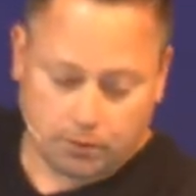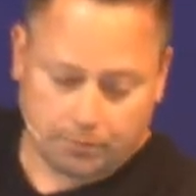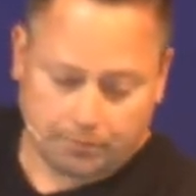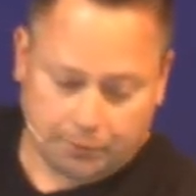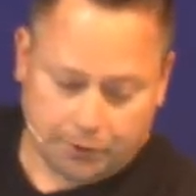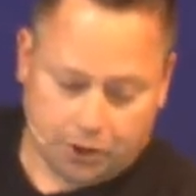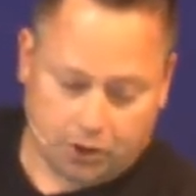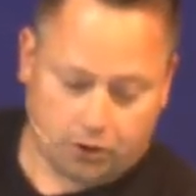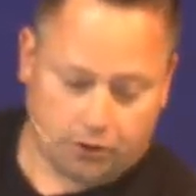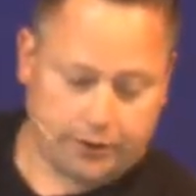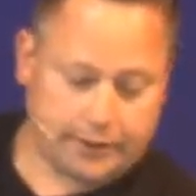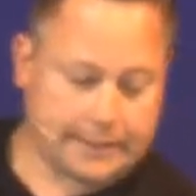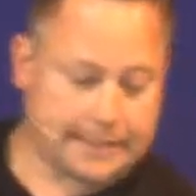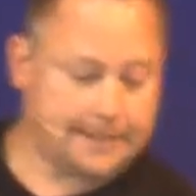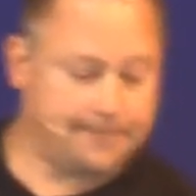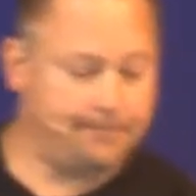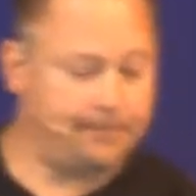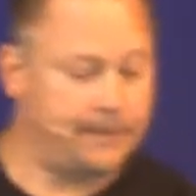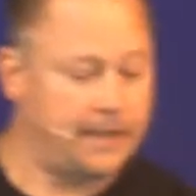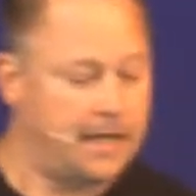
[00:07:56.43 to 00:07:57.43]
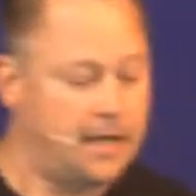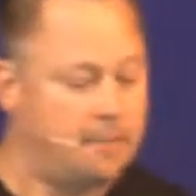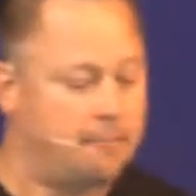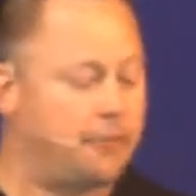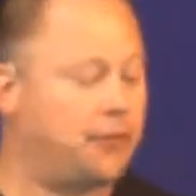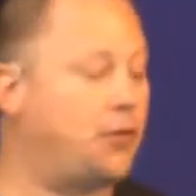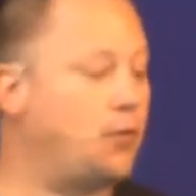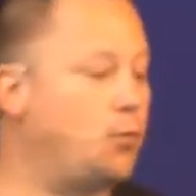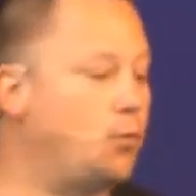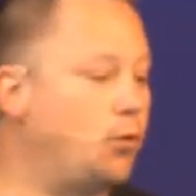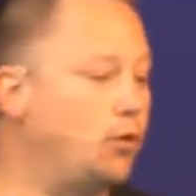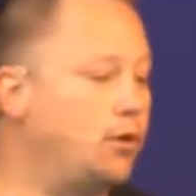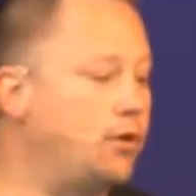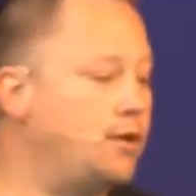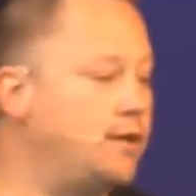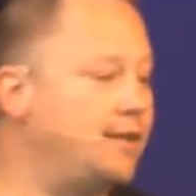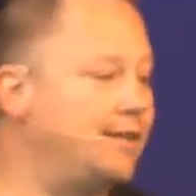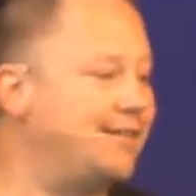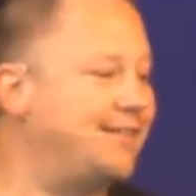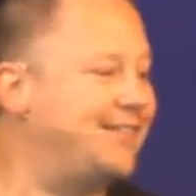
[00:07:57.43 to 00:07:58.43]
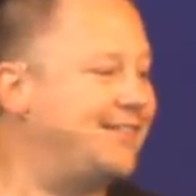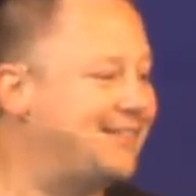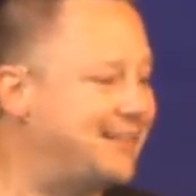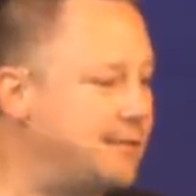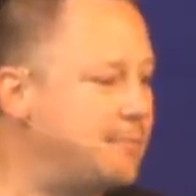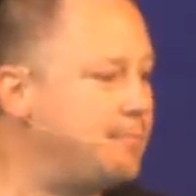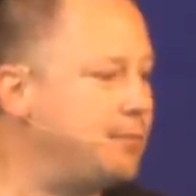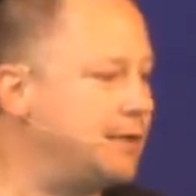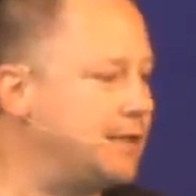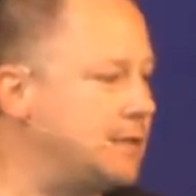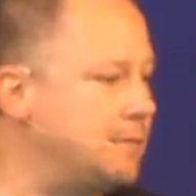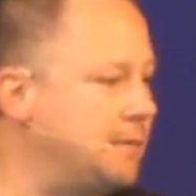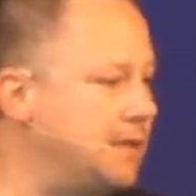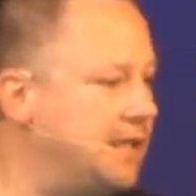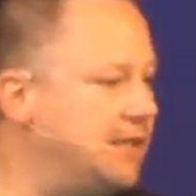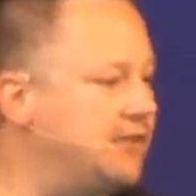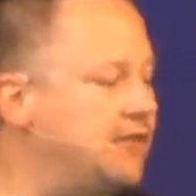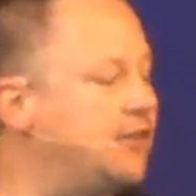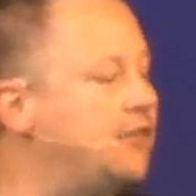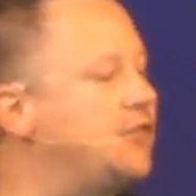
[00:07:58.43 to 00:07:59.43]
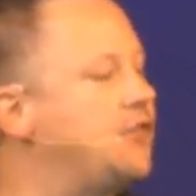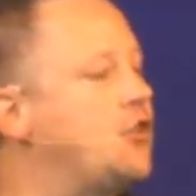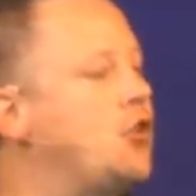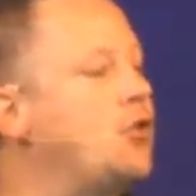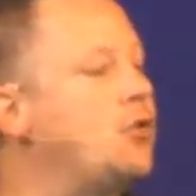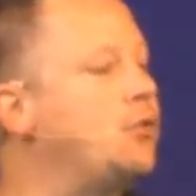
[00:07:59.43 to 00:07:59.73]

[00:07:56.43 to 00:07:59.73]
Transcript: purity, but the word simply means there's no